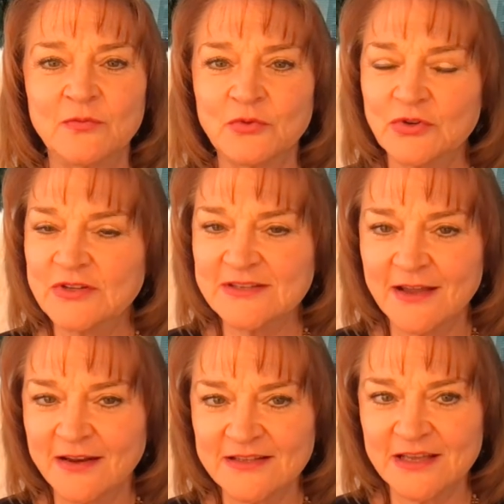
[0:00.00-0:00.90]
rude is
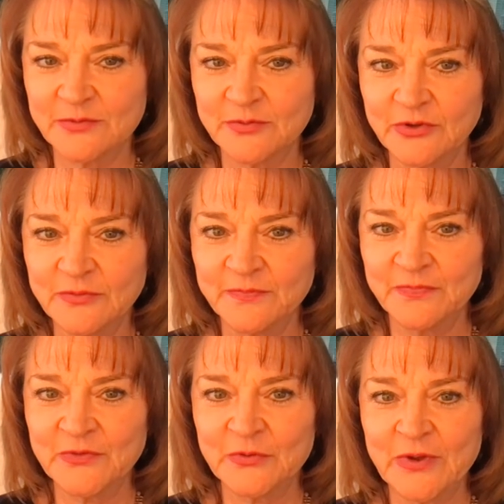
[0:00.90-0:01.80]
not acceptable.
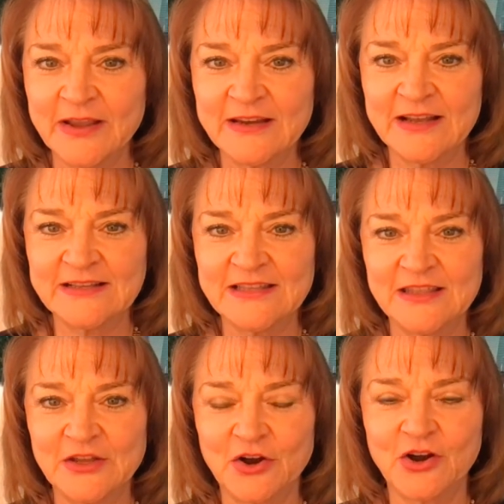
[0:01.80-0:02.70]
Recognize
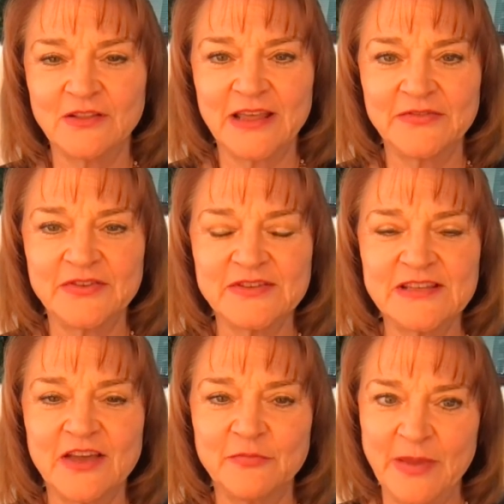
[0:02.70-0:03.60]
that there are levels
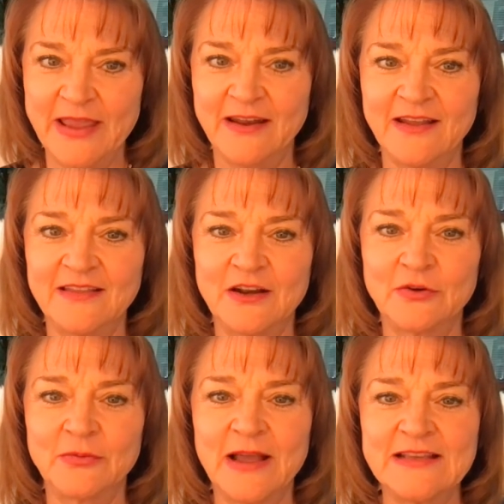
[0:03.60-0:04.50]
of panic that
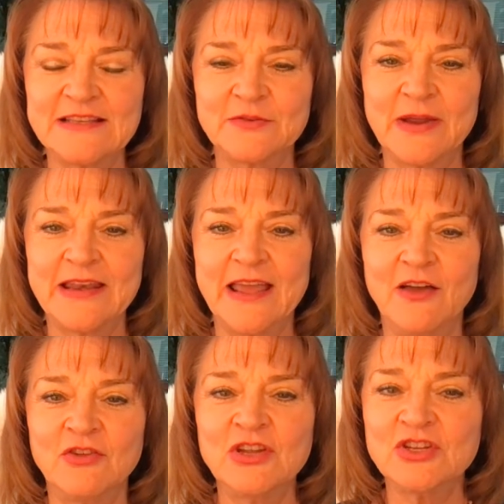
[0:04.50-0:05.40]
are rising right
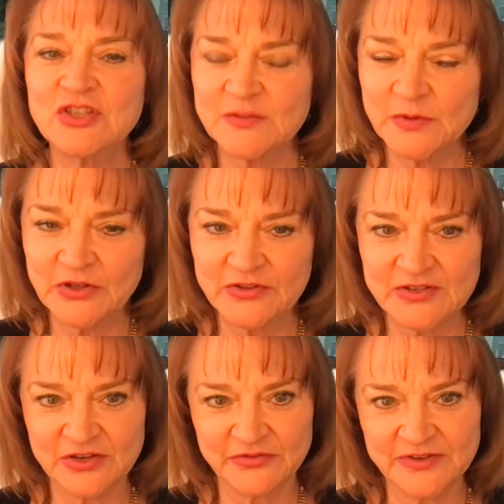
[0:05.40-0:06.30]
now just below the
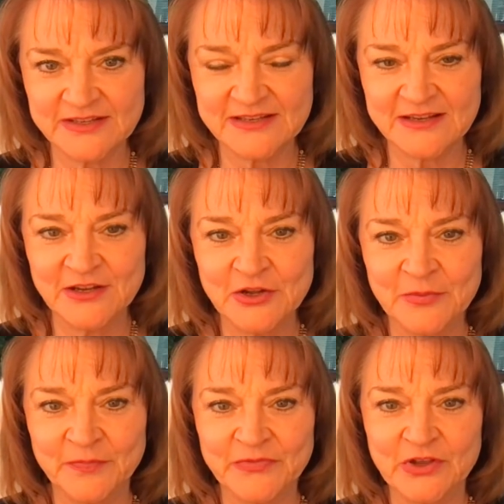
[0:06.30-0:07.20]
surface.
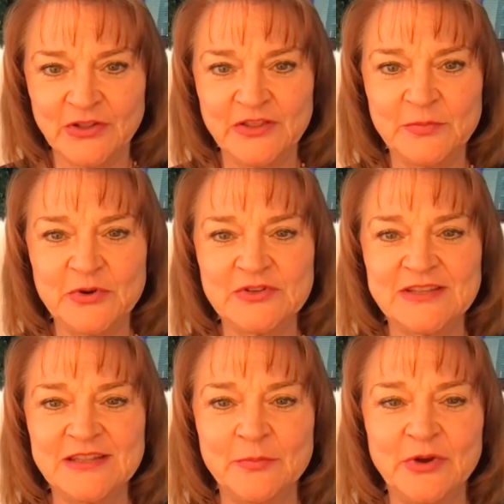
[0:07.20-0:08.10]
Don't be that
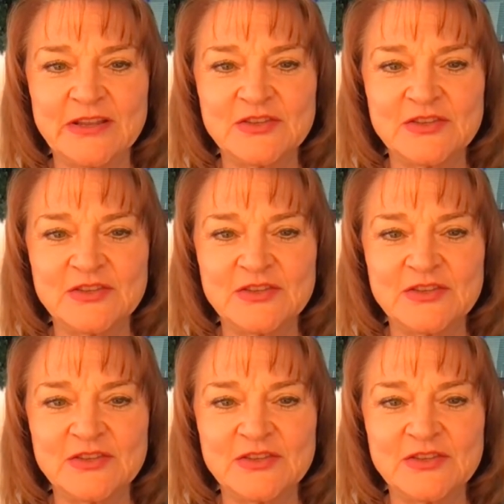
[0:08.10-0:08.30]
person that